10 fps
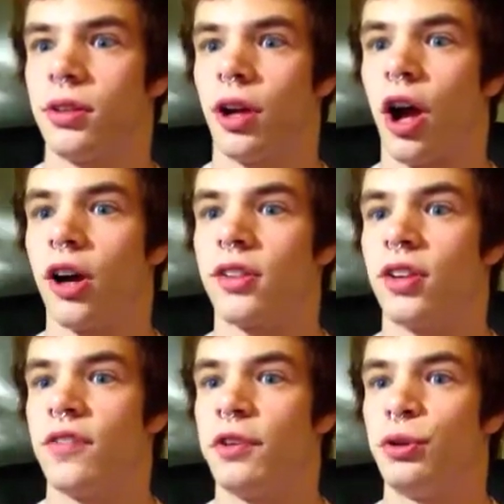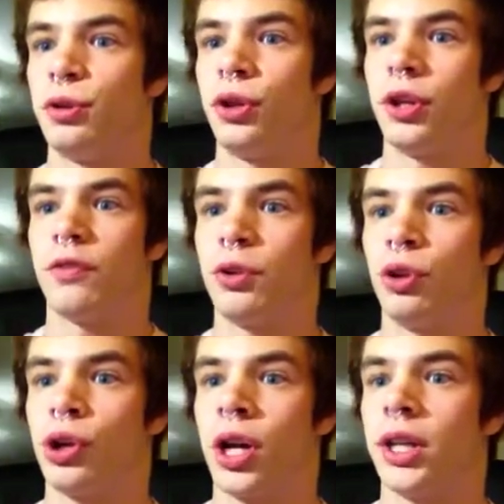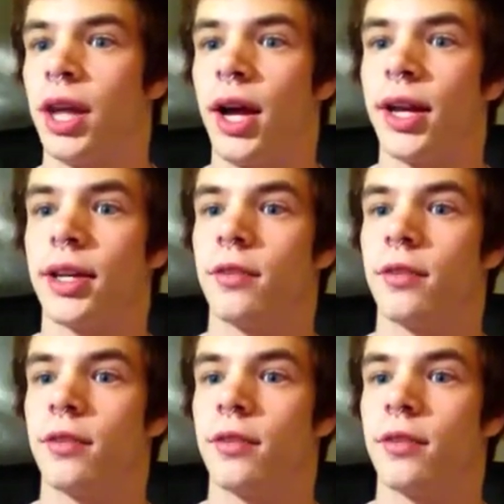if you look online,